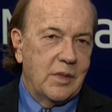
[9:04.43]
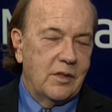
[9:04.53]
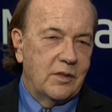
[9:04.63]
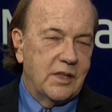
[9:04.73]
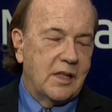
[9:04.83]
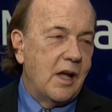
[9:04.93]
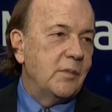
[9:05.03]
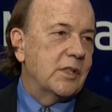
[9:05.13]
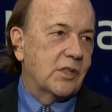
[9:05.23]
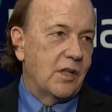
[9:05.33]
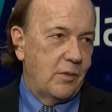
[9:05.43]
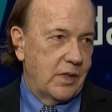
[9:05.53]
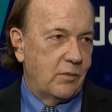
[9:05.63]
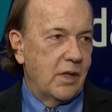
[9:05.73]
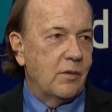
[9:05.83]
I mean, the economy's
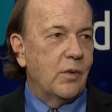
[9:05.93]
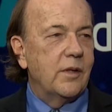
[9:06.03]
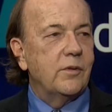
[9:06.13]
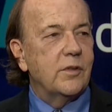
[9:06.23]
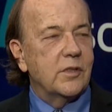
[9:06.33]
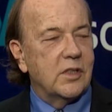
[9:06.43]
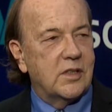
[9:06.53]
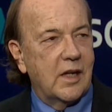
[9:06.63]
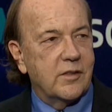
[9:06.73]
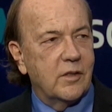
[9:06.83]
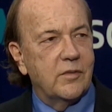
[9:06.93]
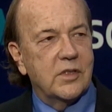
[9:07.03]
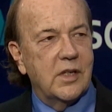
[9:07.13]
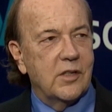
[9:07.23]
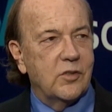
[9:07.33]
slowing. Mm-hmm. Whether there's a technical
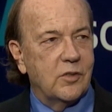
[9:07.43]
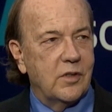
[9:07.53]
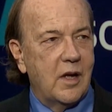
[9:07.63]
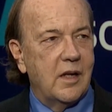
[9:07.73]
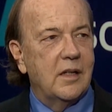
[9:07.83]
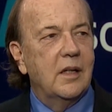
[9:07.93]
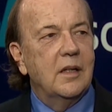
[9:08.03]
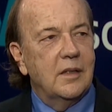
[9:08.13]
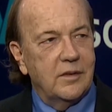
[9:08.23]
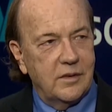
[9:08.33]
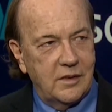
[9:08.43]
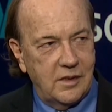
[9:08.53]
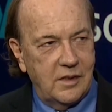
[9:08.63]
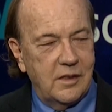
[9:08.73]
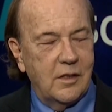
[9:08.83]
recession or not,
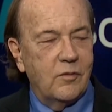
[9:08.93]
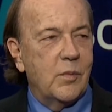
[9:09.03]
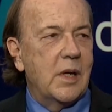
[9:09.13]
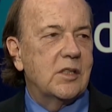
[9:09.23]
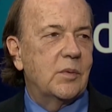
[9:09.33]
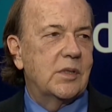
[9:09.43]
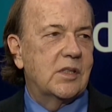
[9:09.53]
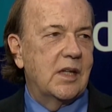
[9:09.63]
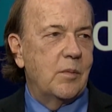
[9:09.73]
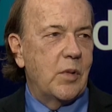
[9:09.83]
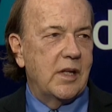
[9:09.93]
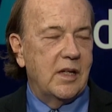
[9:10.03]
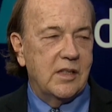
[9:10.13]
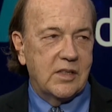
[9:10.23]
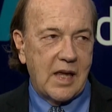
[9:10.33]
remains to be seen, but it
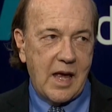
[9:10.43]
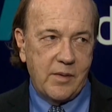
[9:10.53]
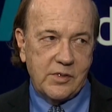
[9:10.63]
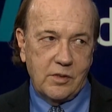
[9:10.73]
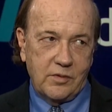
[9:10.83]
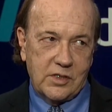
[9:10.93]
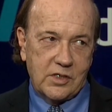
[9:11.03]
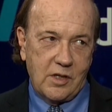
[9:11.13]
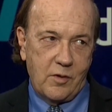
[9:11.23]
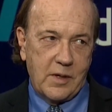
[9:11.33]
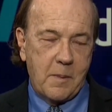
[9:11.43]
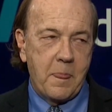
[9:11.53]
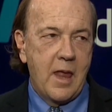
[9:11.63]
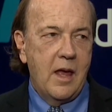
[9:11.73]
is absolutely slowing.